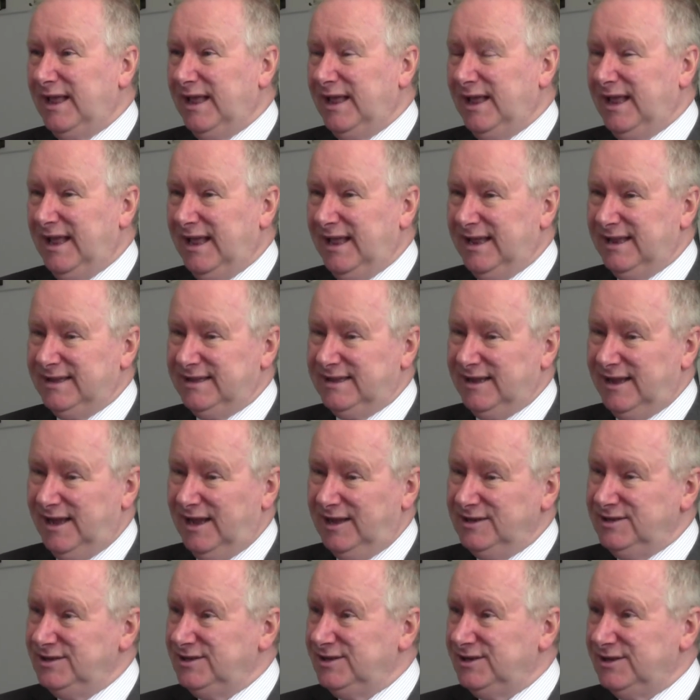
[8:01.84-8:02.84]
had,
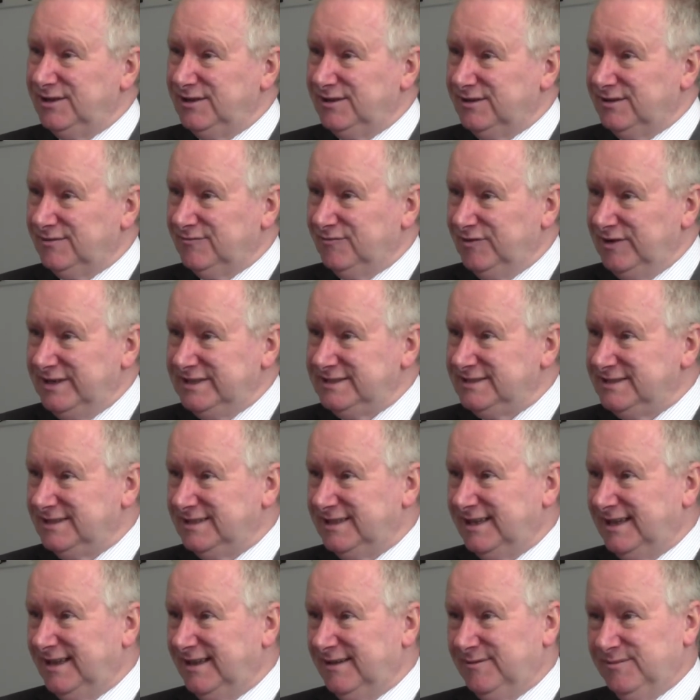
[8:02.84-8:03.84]
until
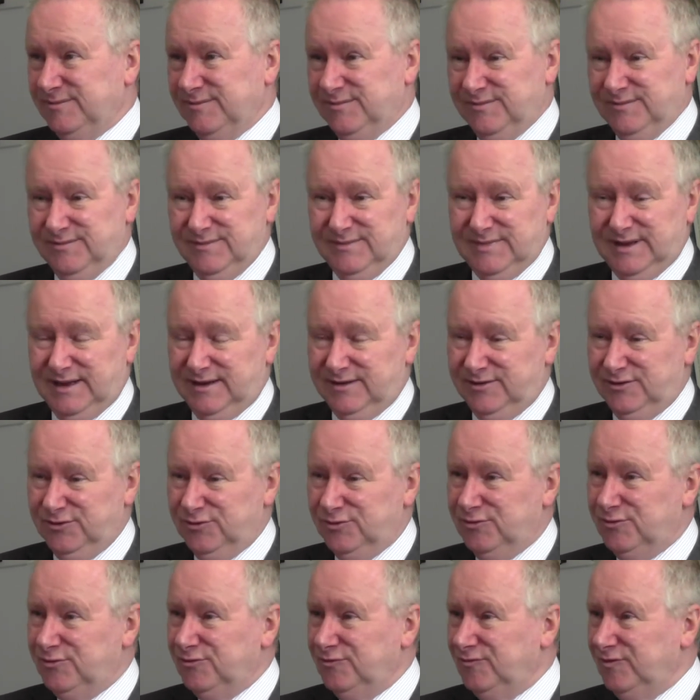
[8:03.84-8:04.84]
recently, had
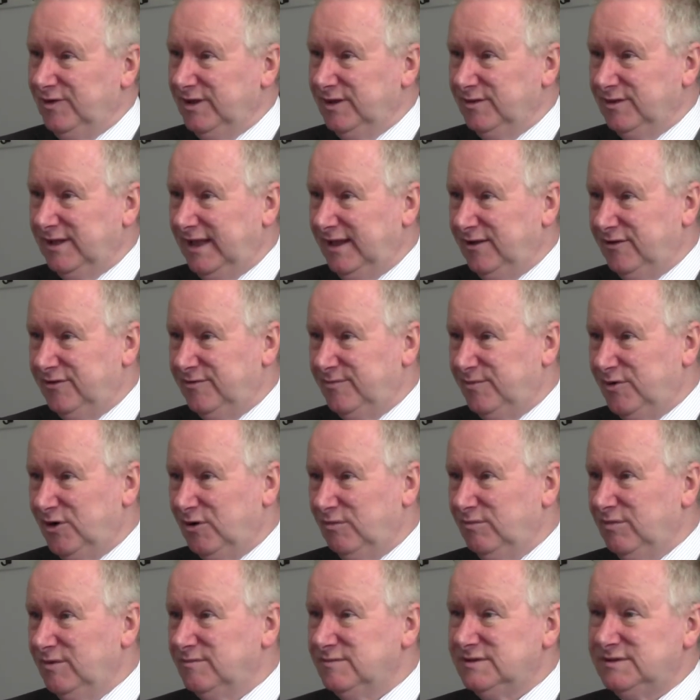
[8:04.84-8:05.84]
no real health
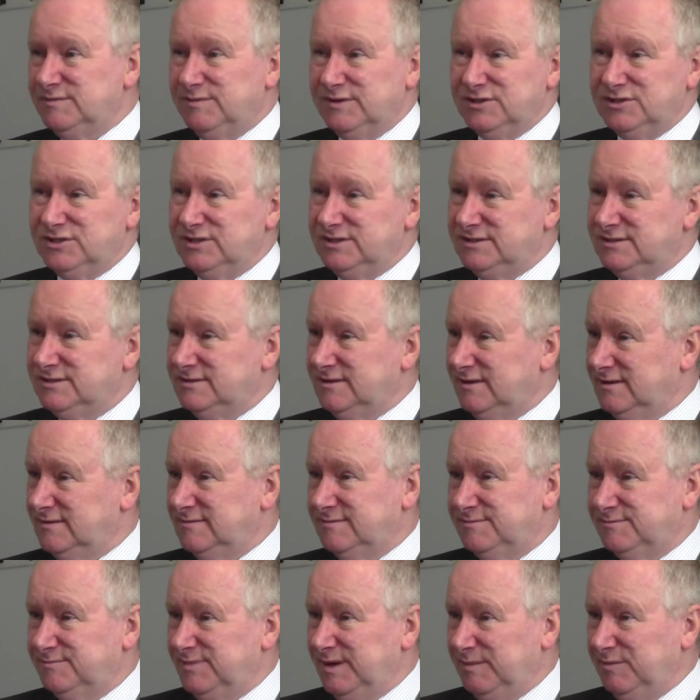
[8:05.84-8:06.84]
problems, but she's got
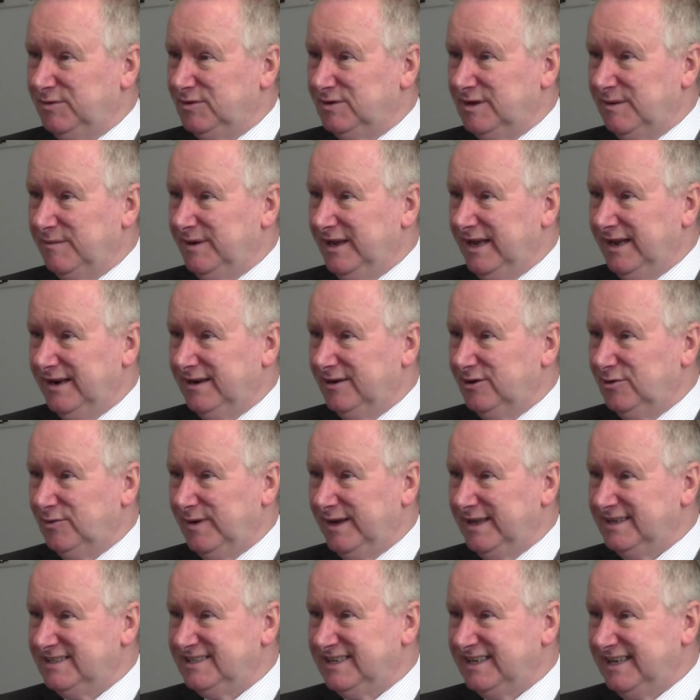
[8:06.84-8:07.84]
people coming in
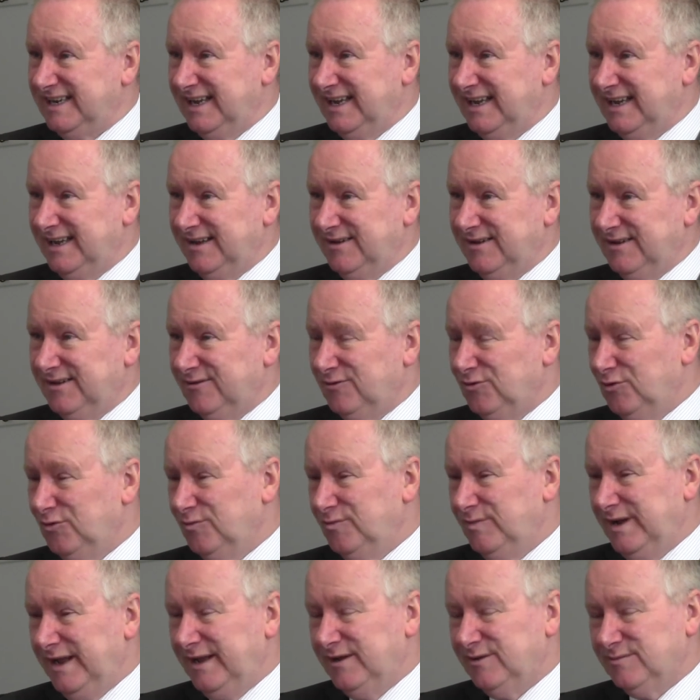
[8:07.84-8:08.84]
twice a day,
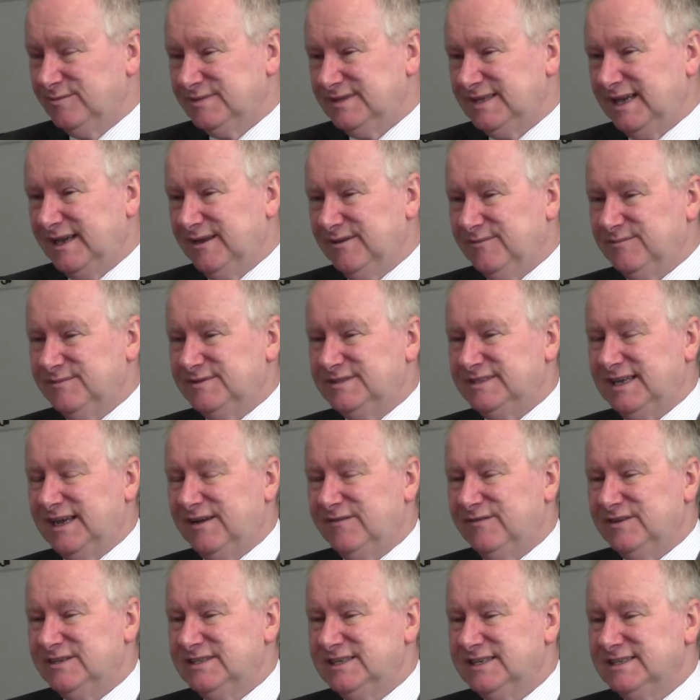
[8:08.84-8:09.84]
home help type
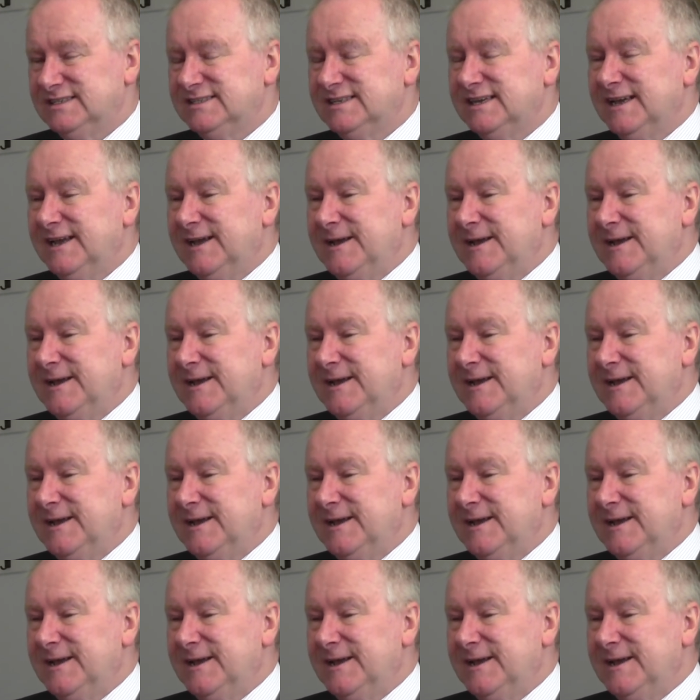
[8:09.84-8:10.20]
services.